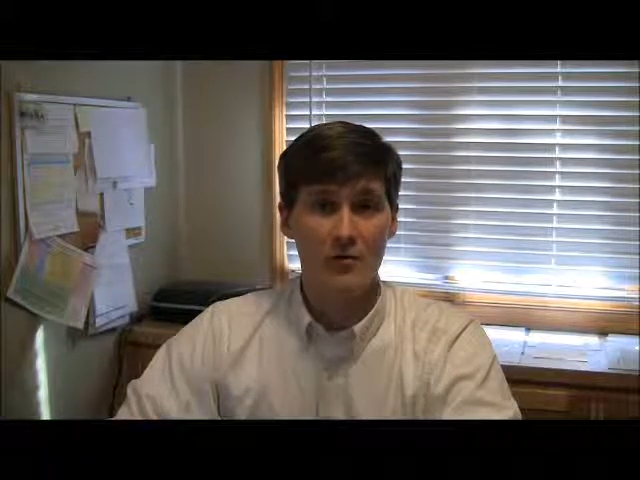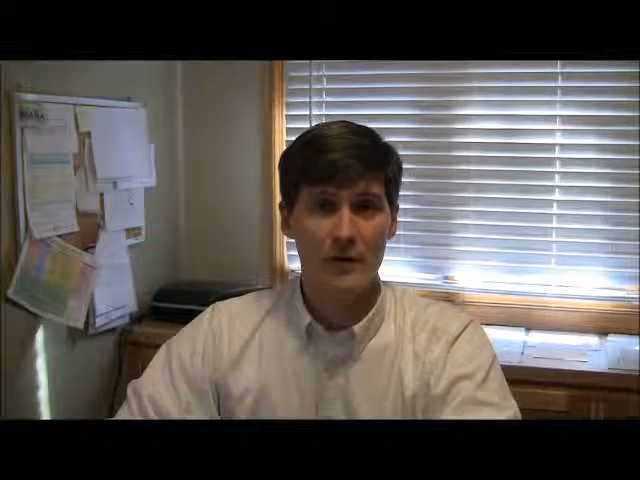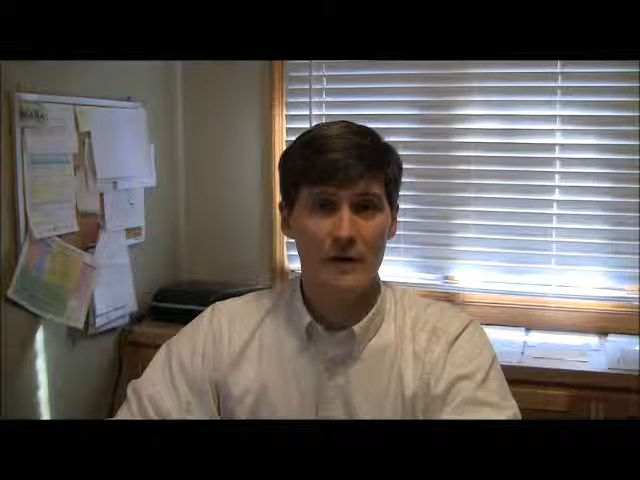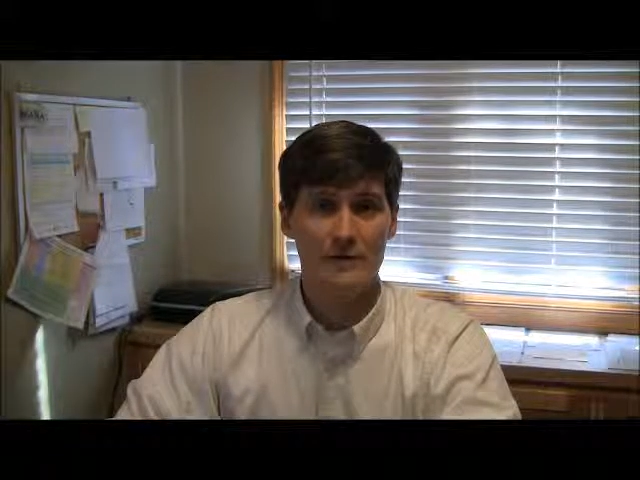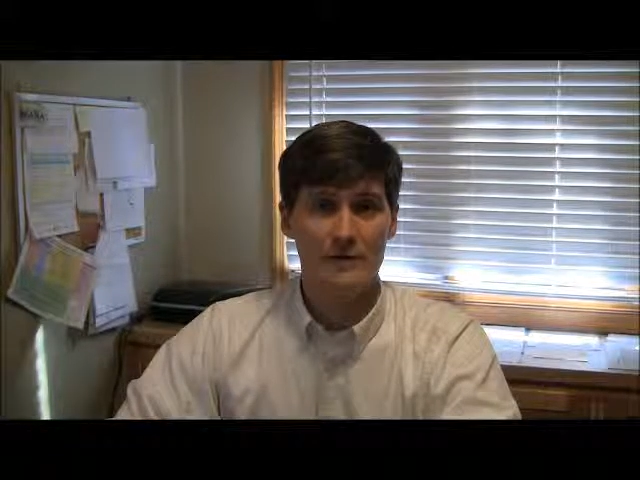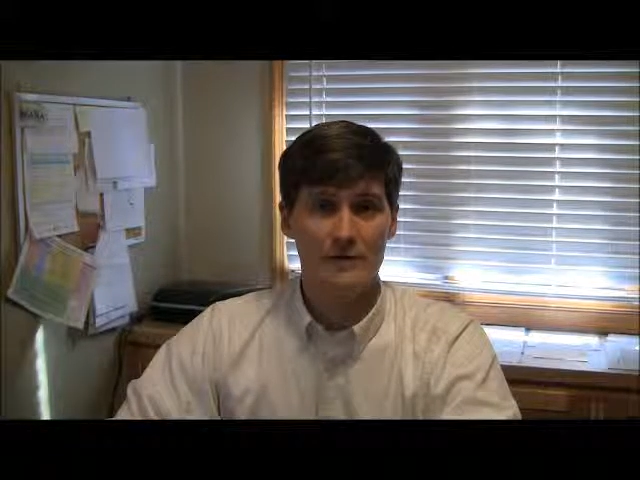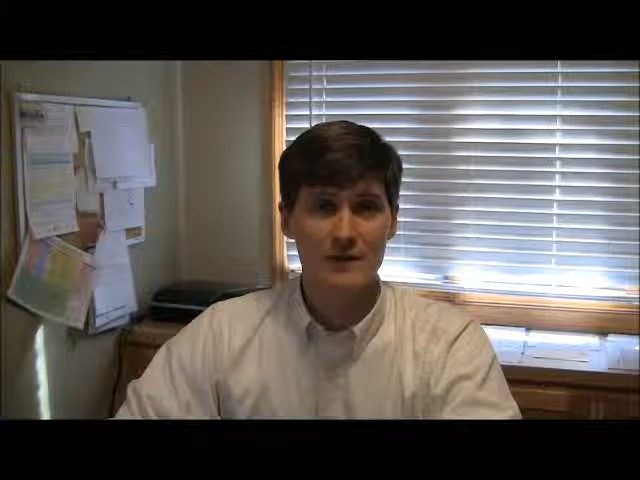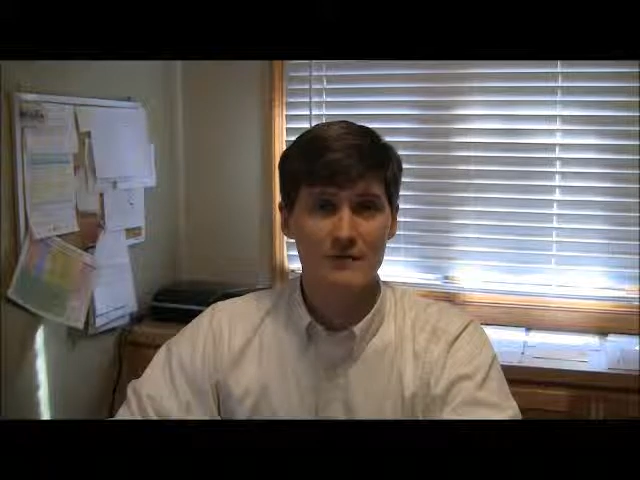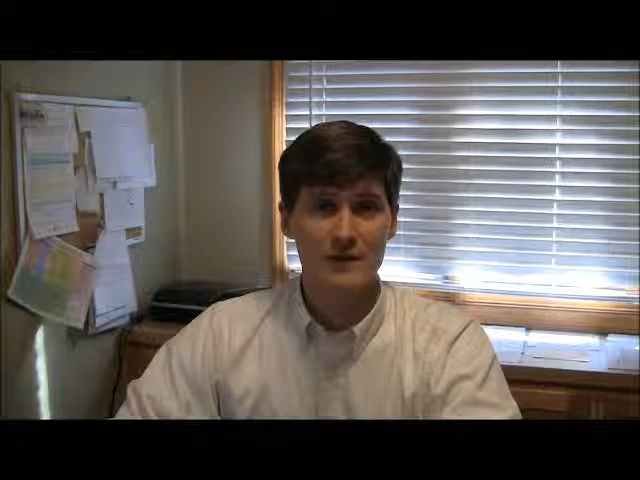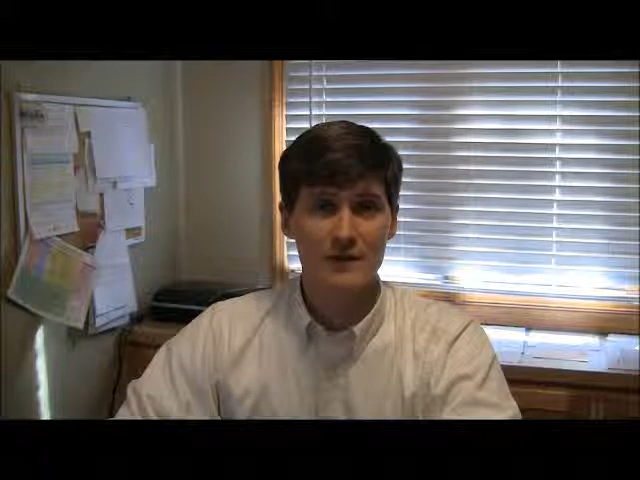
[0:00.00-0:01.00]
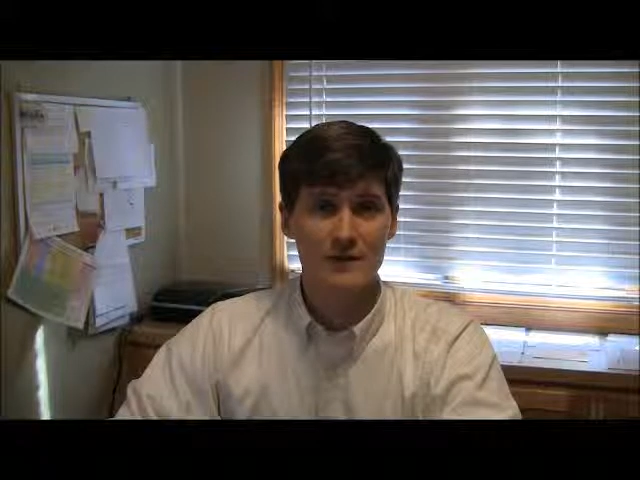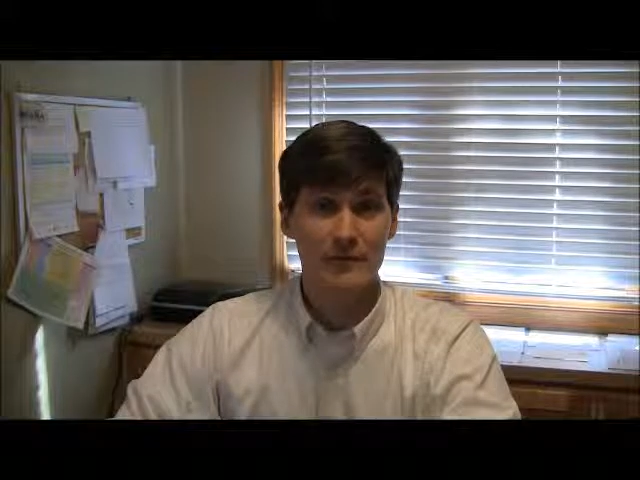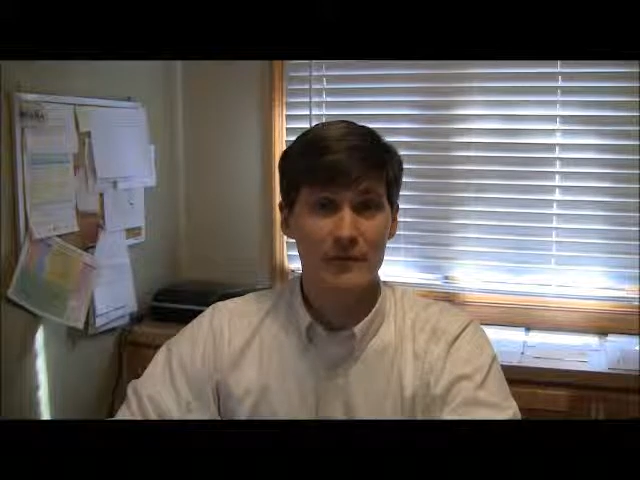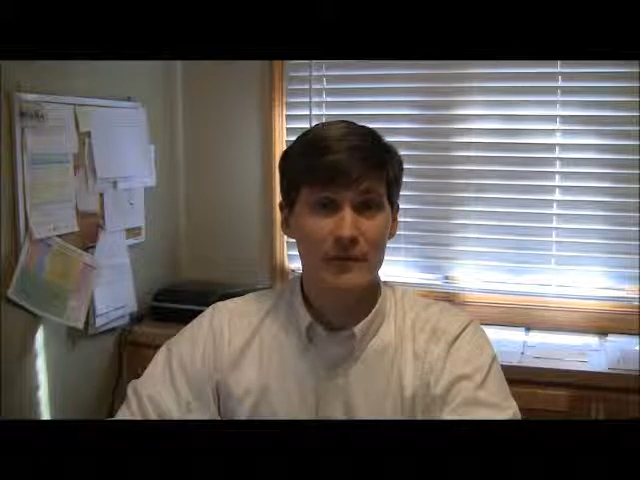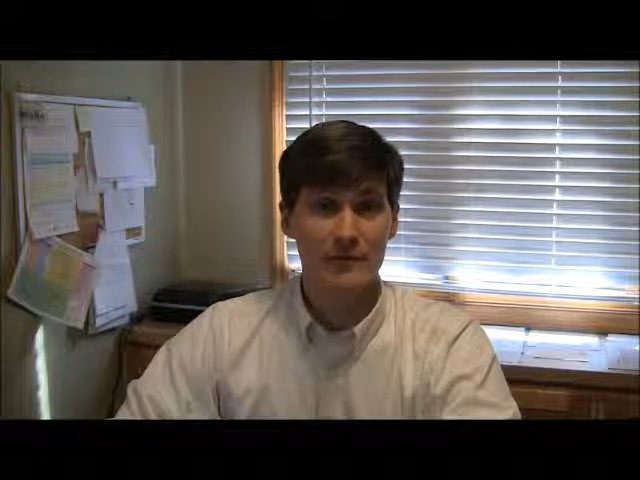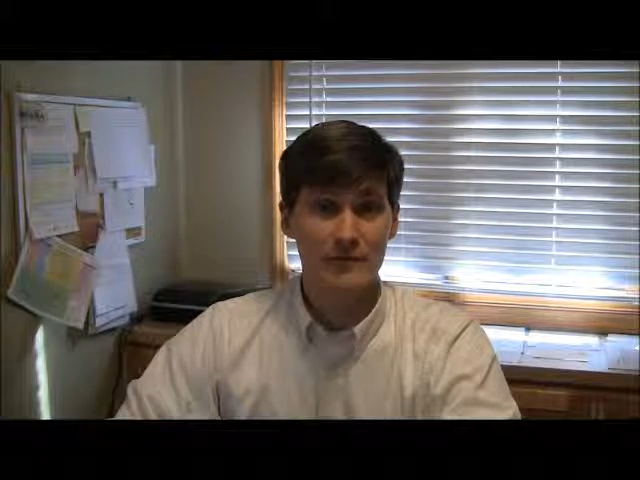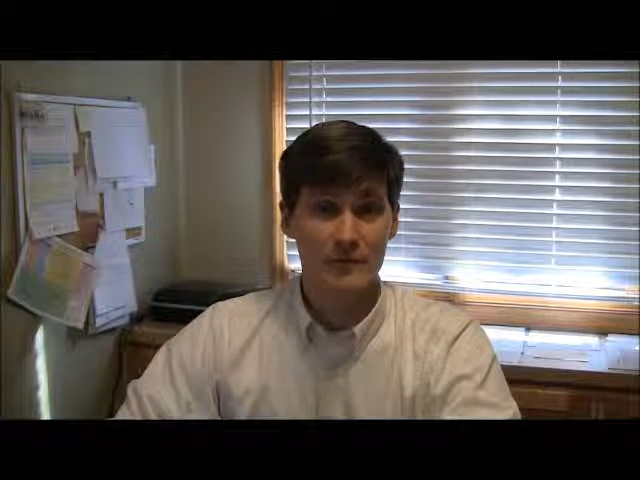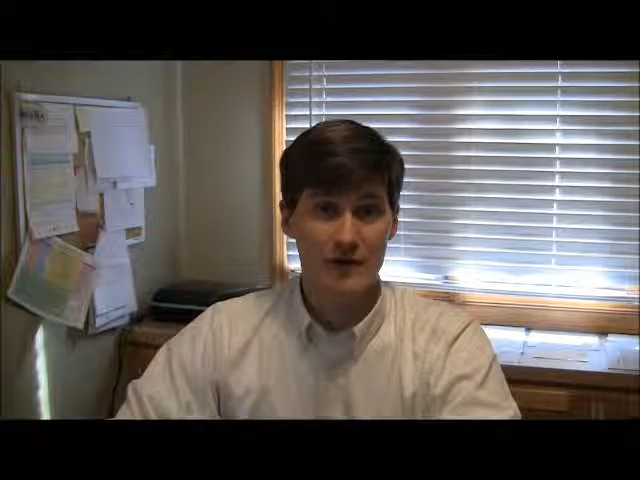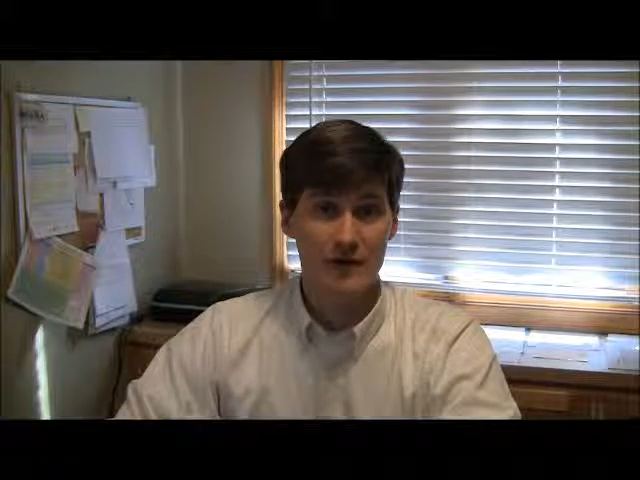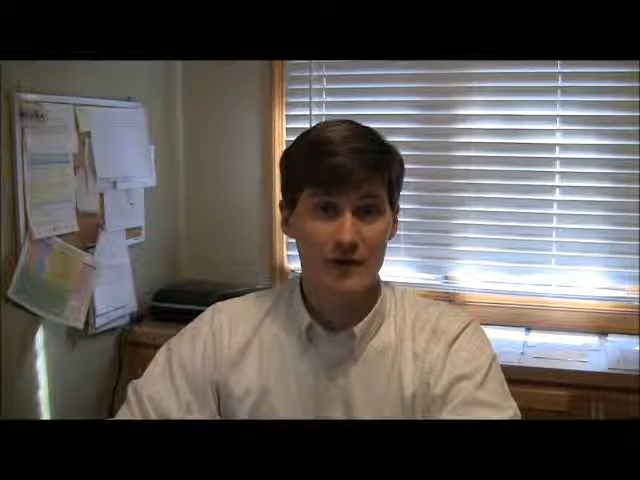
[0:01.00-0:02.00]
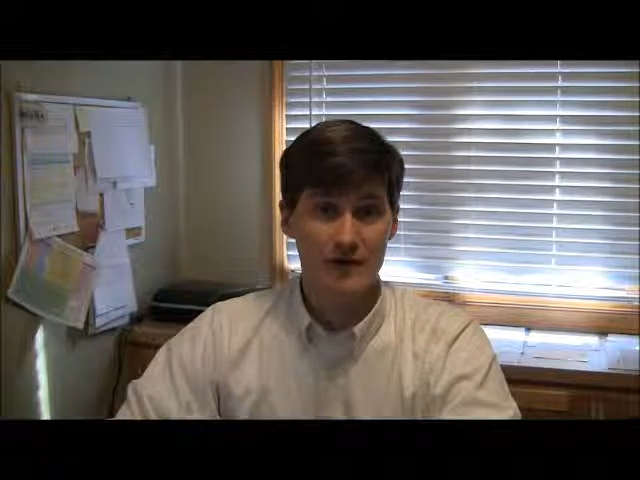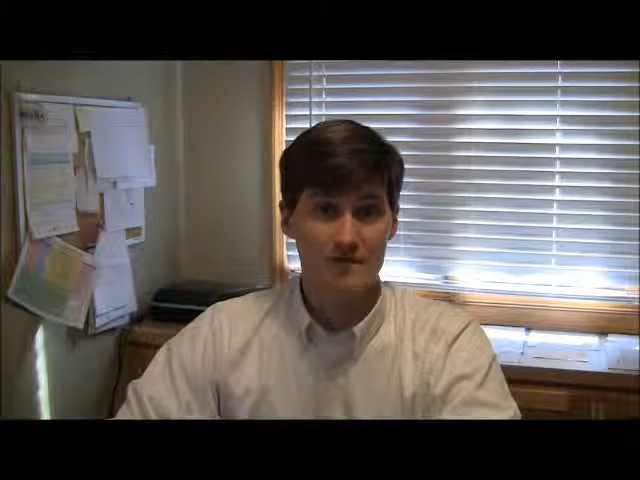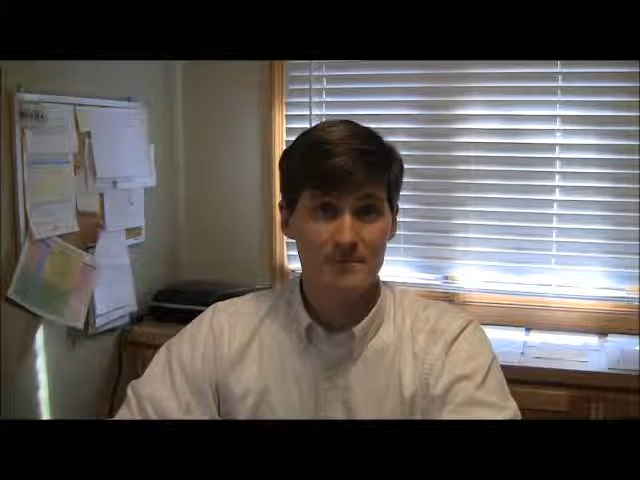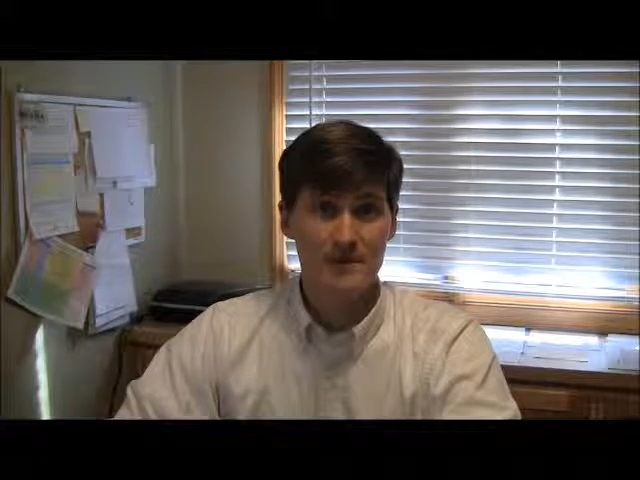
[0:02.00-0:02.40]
credits for this recertification cycle.